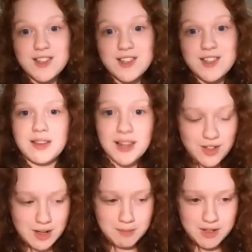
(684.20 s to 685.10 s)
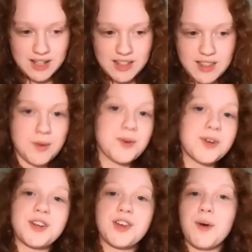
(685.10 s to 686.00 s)
pelagic company that we
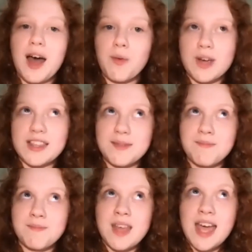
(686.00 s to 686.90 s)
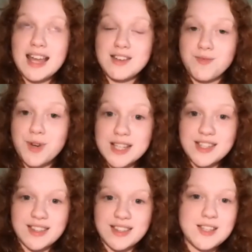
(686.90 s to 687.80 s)
were going to go out with had
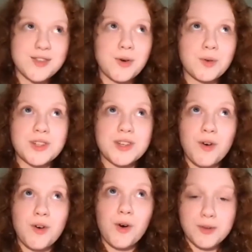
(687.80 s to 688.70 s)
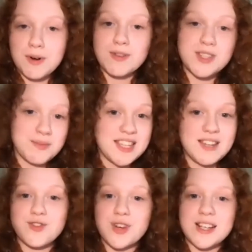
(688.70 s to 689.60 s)
recently sold all their boats and was
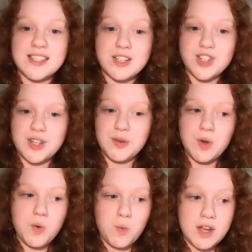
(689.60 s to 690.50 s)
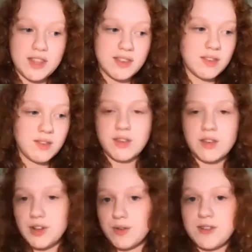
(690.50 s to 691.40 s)
in transition with,
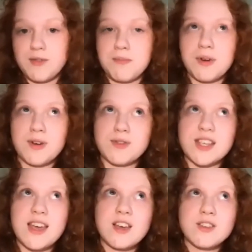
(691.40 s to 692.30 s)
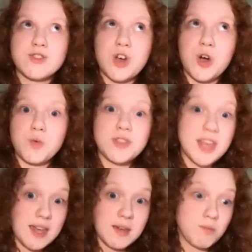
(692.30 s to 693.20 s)
different boats. So
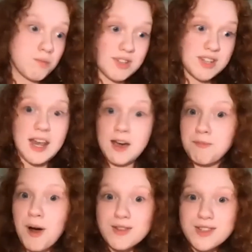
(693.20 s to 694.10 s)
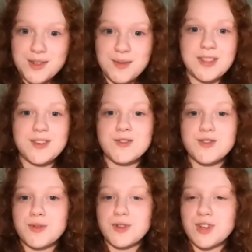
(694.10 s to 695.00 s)
they didn't have boats to run the
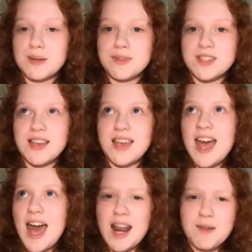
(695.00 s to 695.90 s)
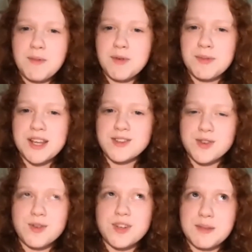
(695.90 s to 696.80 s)
usual trips. And I remember being
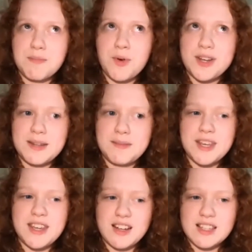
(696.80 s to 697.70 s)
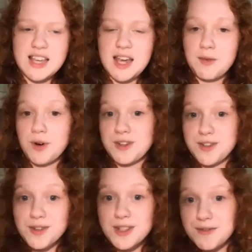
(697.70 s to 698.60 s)
so disappointed because I'd wanted to
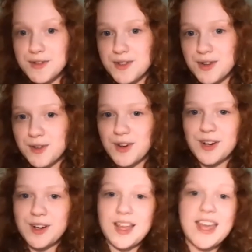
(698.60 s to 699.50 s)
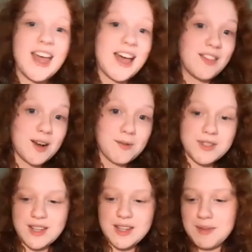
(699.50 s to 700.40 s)
do this for so long and then I
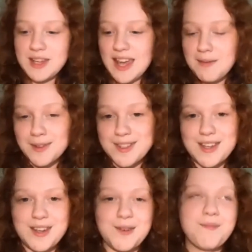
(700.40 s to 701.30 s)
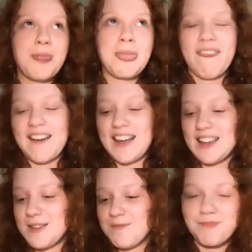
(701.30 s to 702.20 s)
wasn't going to be able to
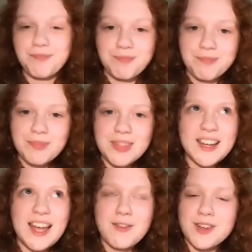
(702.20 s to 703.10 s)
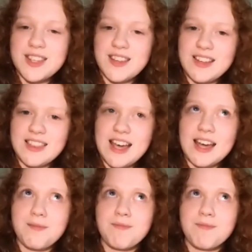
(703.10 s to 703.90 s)
and everything like that.